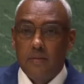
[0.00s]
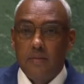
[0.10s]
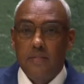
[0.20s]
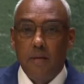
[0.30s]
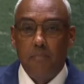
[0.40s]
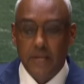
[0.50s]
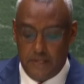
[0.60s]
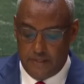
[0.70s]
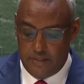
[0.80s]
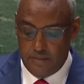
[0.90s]
The
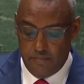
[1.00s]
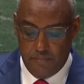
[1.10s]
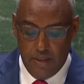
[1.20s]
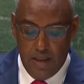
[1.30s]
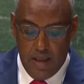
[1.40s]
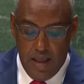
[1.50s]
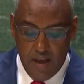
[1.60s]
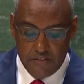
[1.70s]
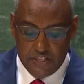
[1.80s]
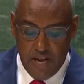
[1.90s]
BRICS have
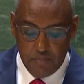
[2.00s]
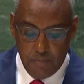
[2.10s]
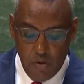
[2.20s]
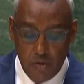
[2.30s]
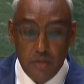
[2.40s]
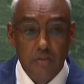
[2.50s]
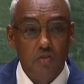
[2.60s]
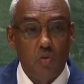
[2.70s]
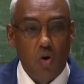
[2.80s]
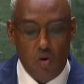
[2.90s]
championed this
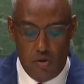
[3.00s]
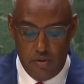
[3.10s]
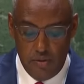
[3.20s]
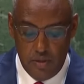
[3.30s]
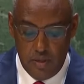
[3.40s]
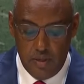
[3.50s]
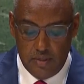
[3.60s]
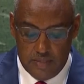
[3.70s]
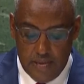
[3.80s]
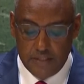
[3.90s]
call.
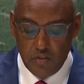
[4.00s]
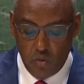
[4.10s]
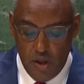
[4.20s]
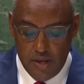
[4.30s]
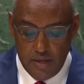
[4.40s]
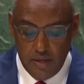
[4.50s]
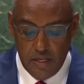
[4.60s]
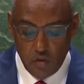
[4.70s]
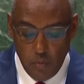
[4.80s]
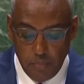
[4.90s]
That is why
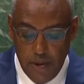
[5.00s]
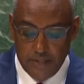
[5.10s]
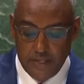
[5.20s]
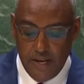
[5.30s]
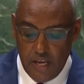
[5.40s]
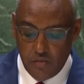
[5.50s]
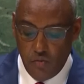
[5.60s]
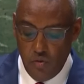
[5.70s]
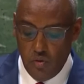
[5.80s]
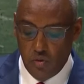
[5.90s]
Ethiopia is
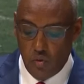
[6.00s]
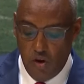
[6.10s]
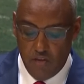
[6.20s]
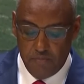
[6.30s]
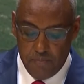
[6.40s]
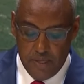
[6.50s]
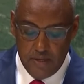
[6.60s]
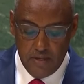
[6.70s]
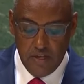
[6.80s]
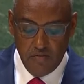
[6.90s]
grateful to have been
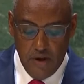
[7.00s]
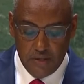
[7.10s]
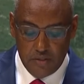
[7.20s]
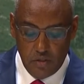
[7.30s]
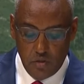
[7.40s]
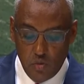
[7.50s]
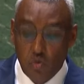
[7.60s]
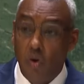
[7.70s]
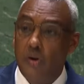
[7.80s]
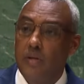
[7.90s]
invited to
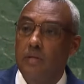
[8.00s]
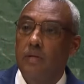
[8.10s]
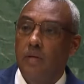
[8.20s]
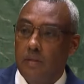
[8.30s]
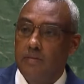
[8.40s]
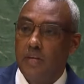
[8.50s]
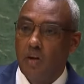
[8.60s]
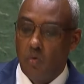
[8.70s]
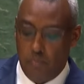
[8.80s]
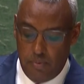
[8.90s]
join the
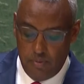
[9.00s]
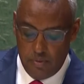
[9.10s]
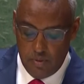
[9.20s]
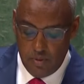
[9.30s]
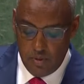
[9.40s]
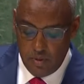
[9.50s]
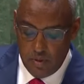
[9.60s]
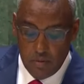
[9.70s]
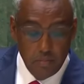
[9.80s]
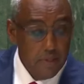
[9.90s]
group.
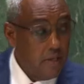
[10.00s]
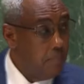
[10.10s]
Mr.